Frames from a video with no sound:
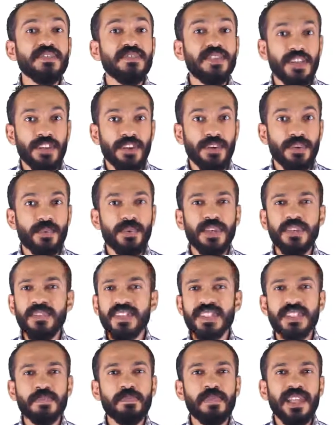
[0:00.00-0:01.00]
video, we've
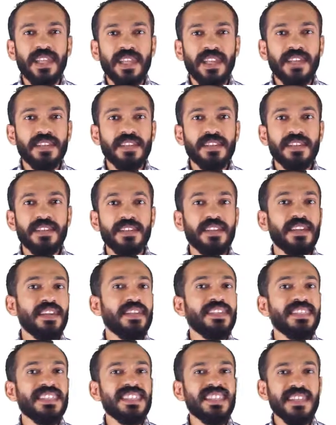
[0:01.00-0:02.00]
explained
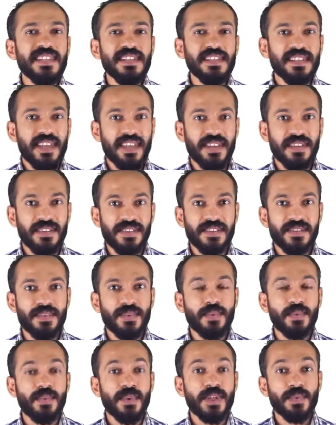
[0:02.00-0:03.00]
in
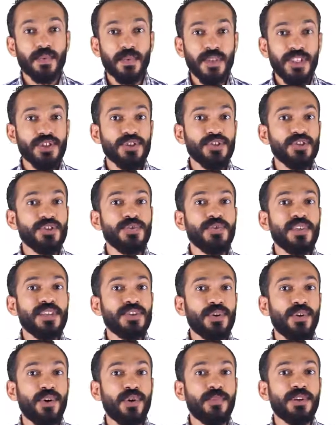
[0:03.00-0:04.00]
details what we should do
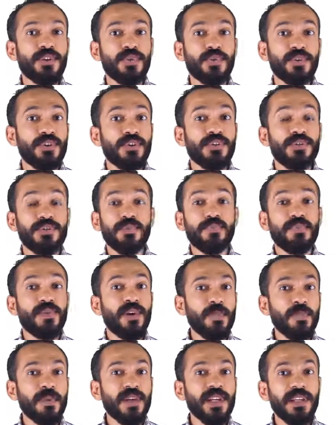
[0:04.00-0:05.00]
at home in order to
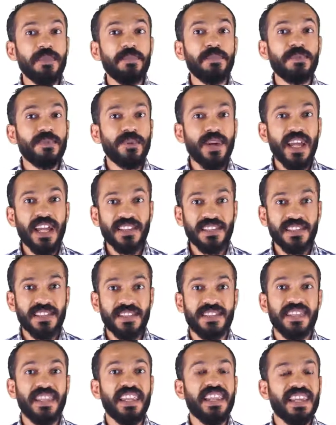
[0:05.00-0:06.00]
properly
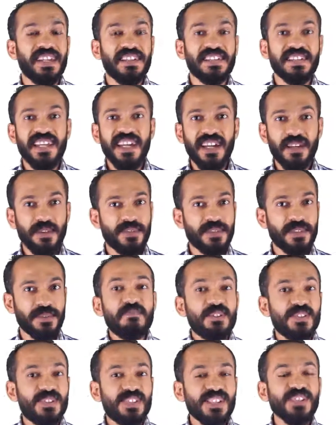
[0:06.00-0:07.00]
practice the letter sounds.
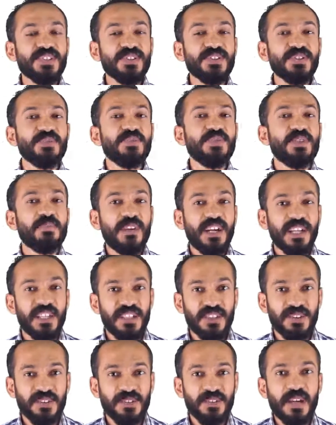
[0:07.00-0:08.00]
But just to
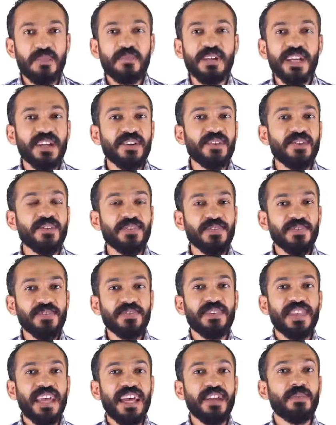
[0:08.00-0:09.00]
remind you, I'm going to go
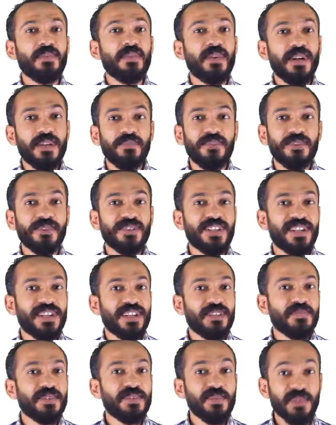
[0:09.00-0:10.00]
through that one more
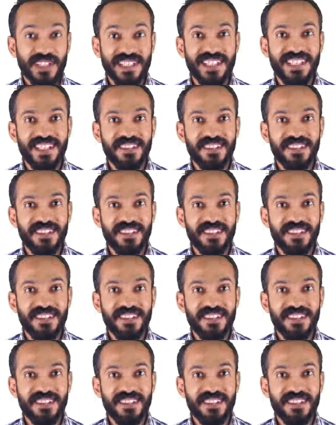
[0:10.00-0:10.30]
time quickly.